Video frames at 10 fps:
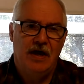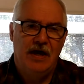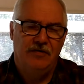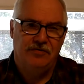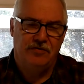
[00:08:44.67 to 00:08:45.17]

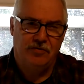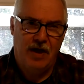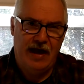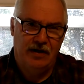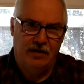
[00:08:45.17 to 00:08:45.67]
is to
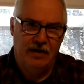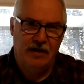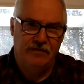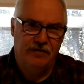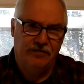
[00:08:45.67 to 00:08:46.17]
try to
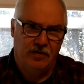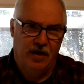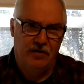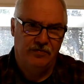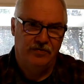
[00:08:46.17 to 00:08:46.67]
live as
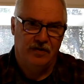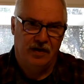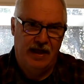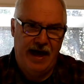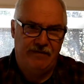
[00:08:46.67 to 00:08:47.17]
close to the
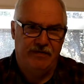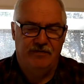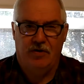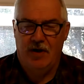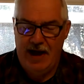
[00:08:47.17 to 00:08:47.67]
life of
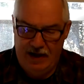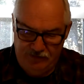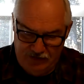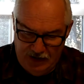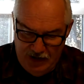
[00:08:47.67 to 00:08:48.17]
Christ